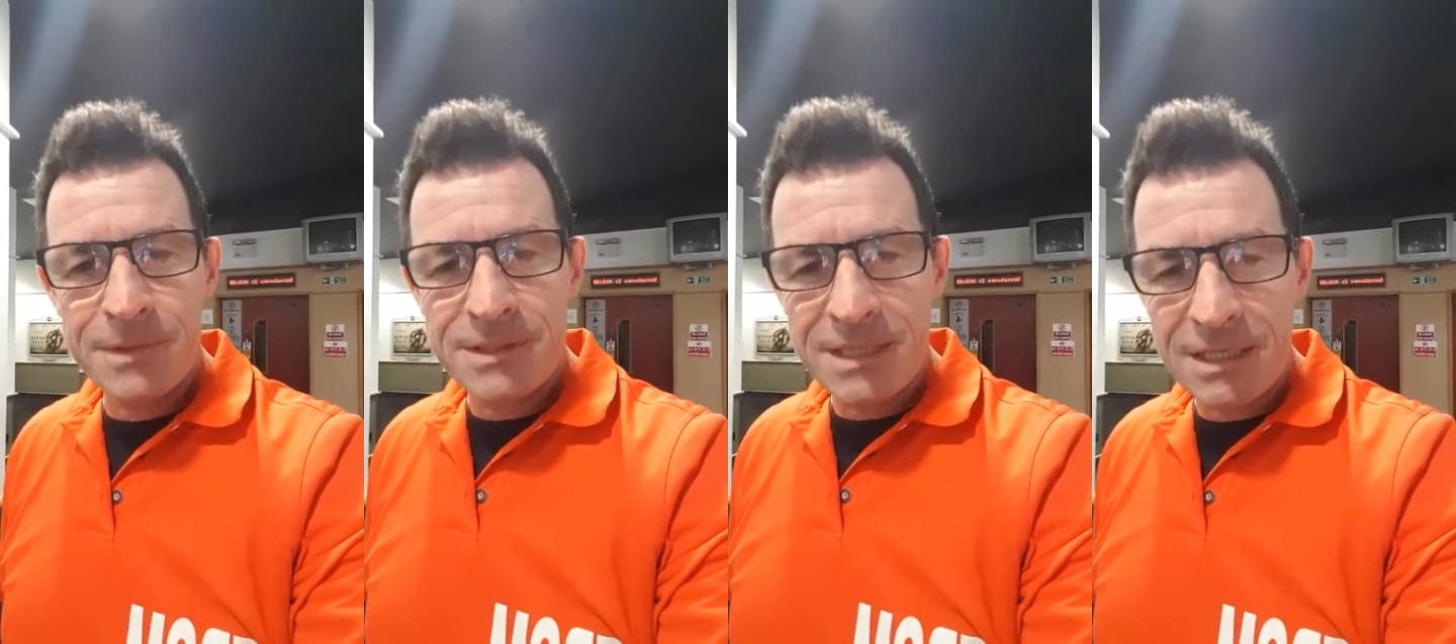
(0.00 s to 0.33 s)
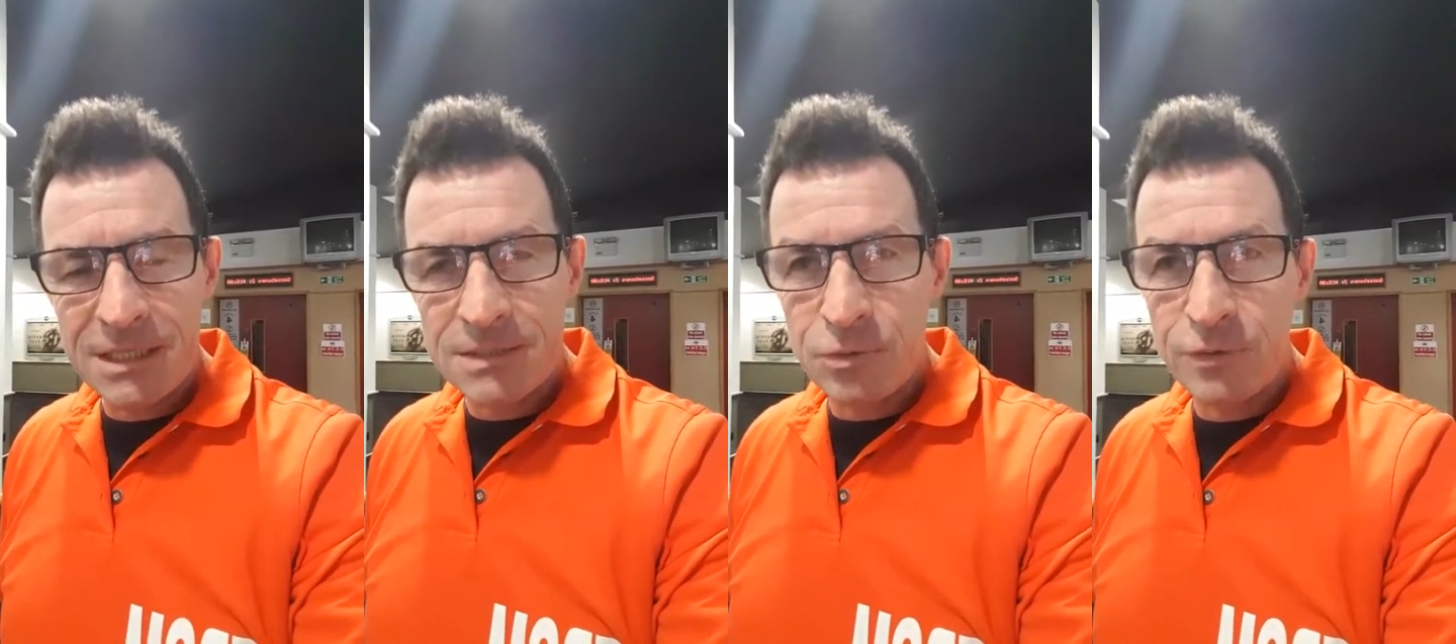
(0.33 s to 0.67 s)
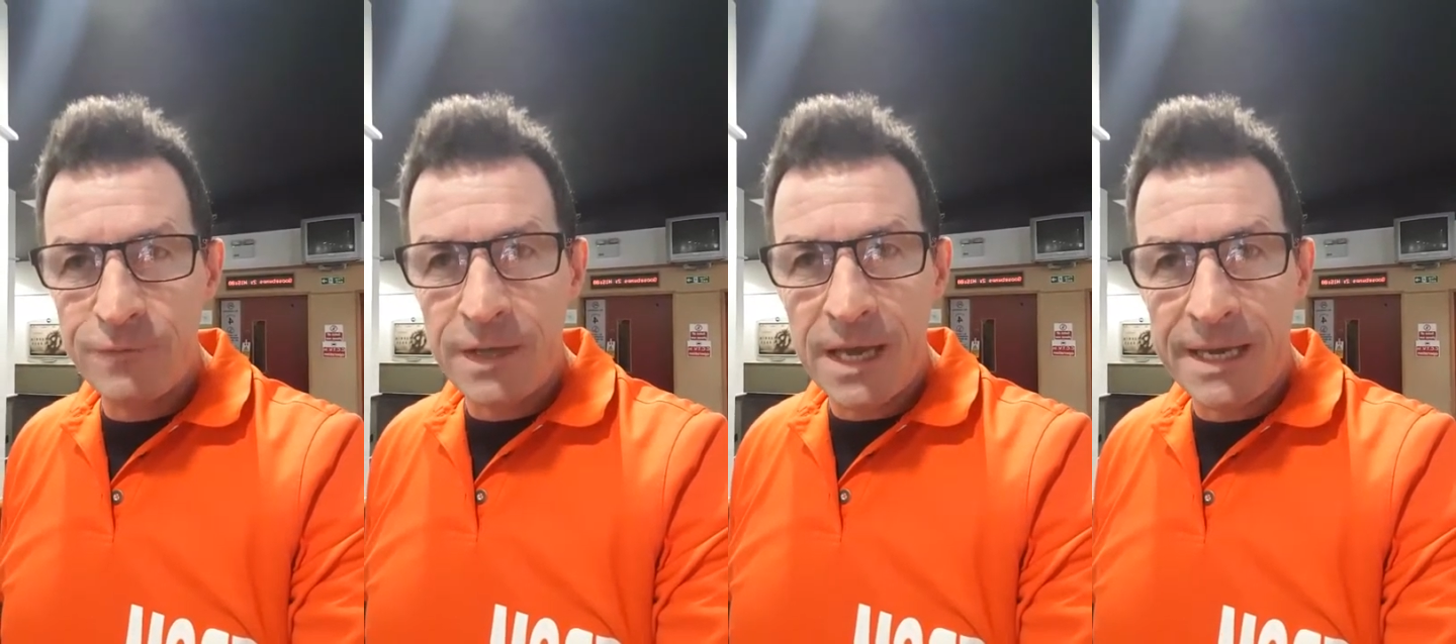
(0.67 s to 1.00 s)
see this
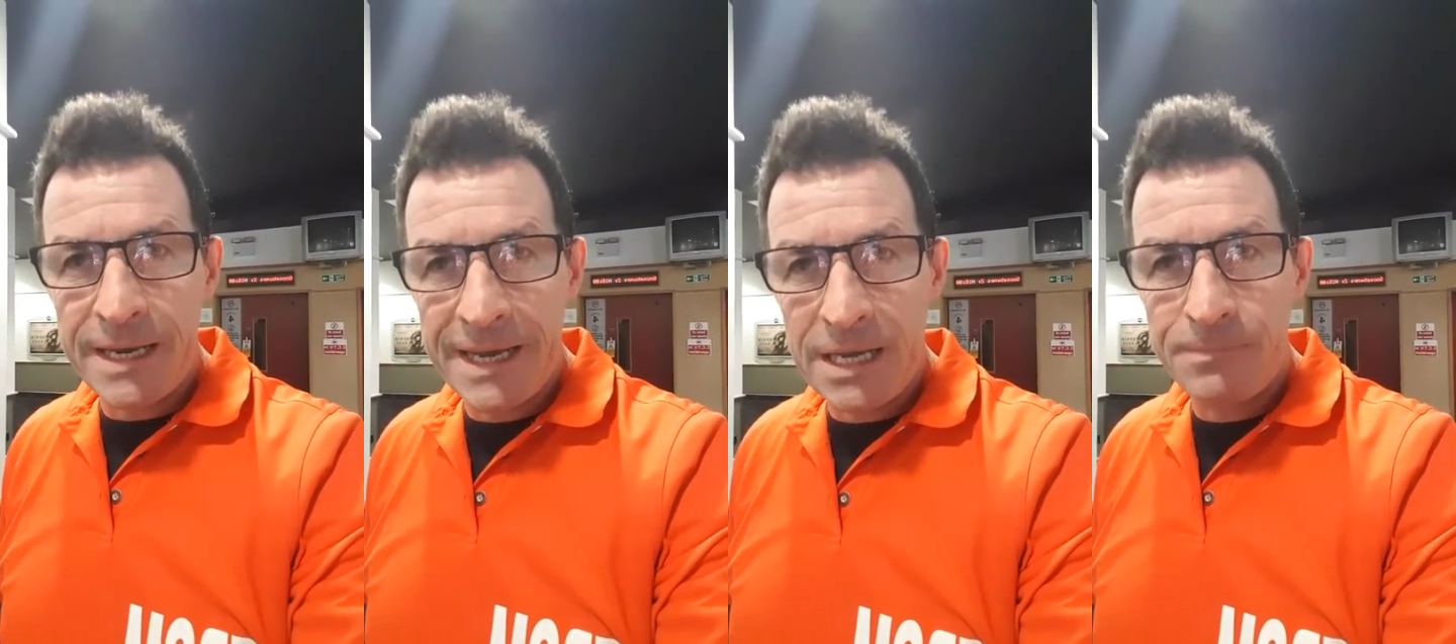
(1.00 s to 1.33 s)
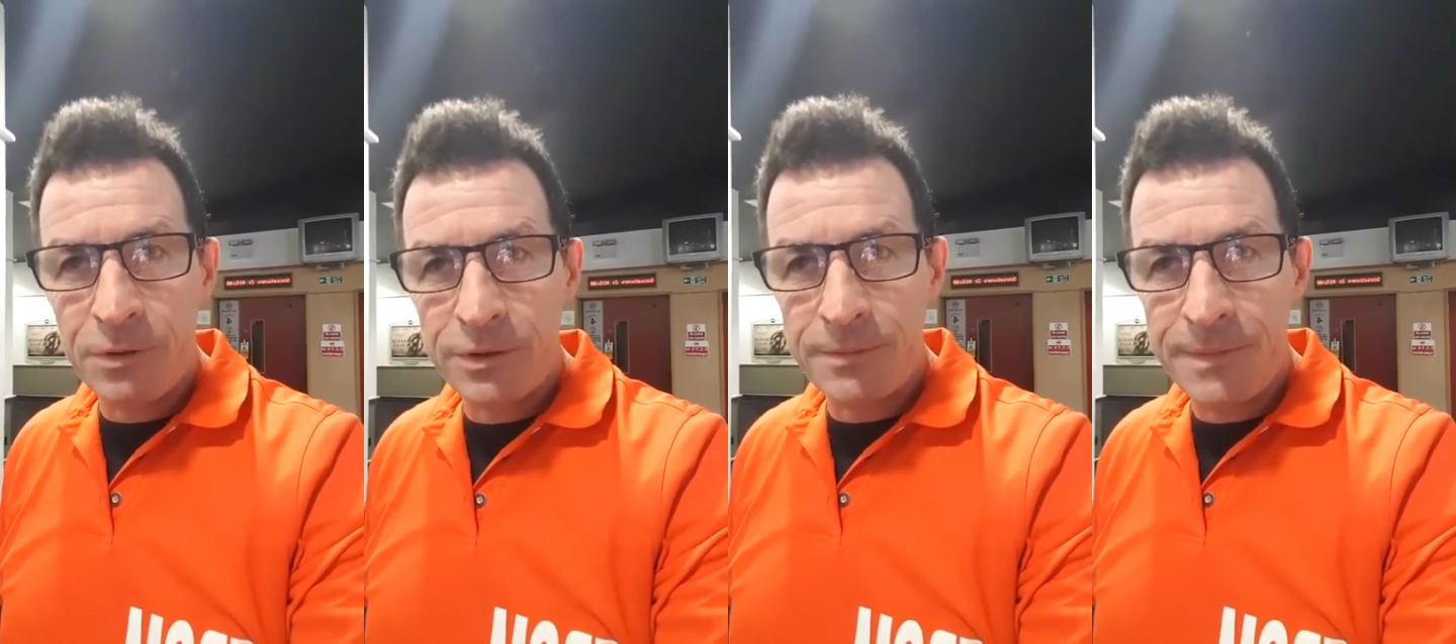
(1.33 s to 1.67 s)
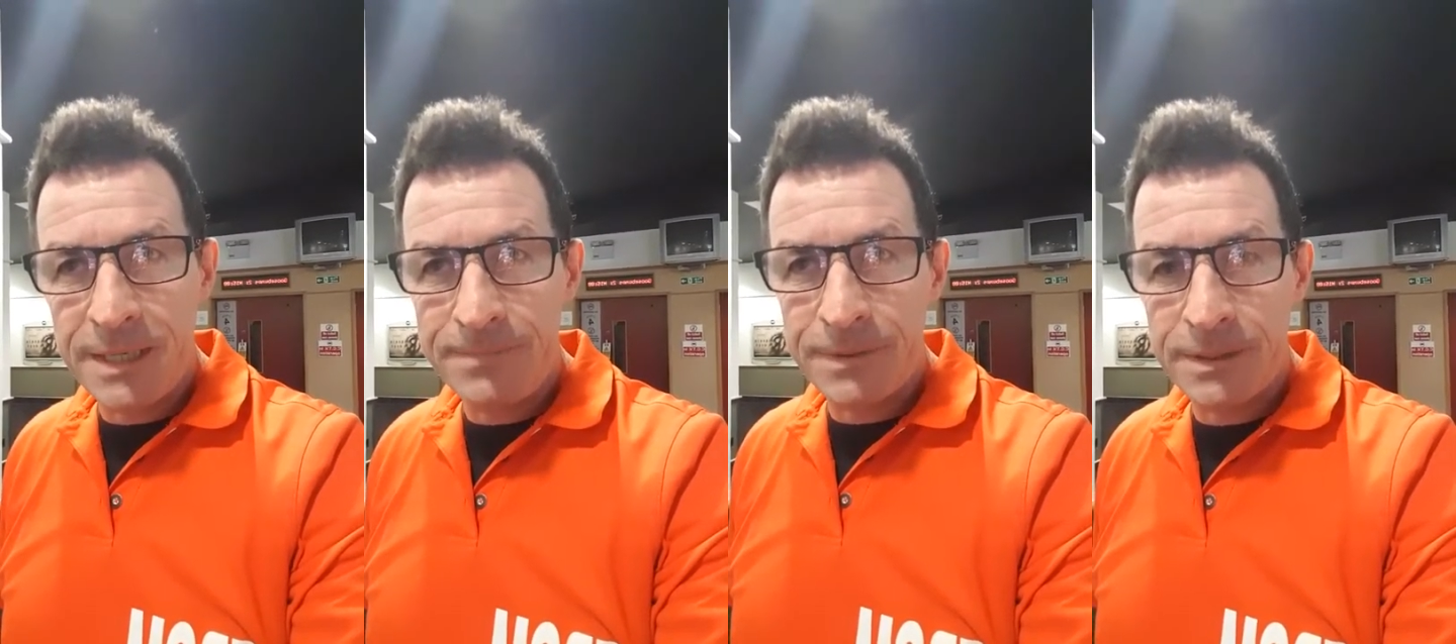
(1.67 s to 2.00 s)
movie and help other
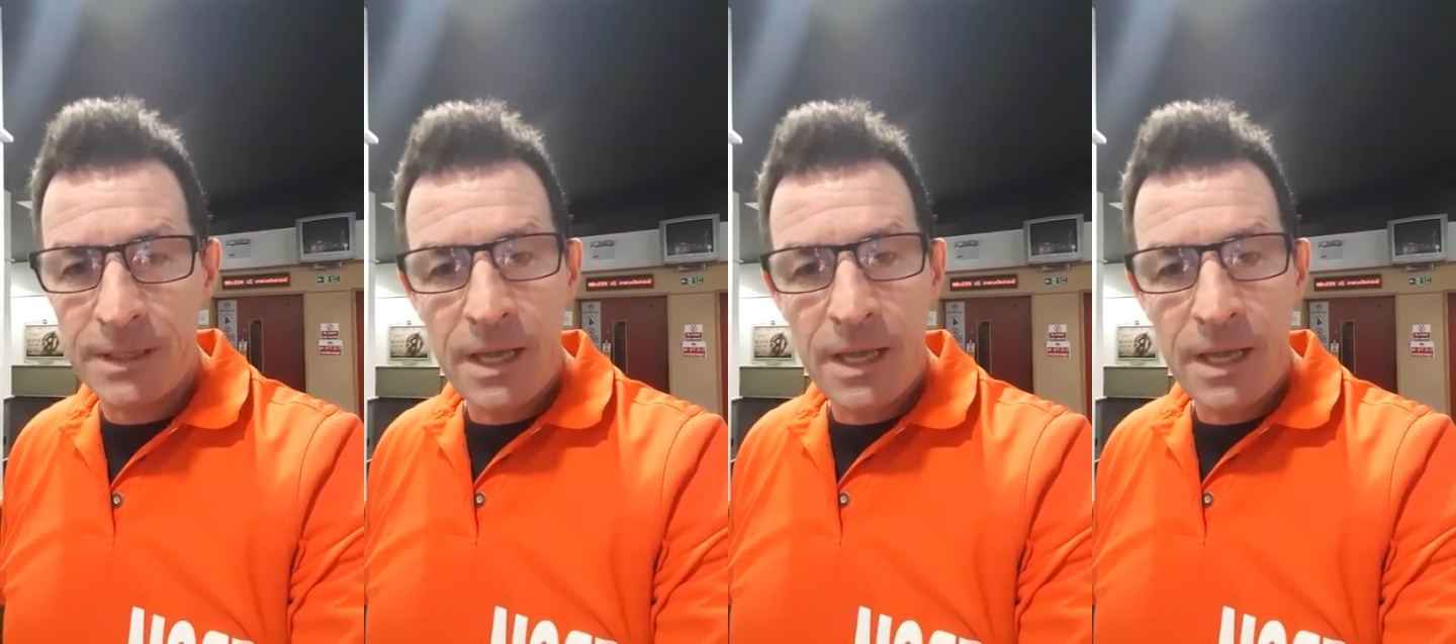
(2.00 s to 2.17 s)
people.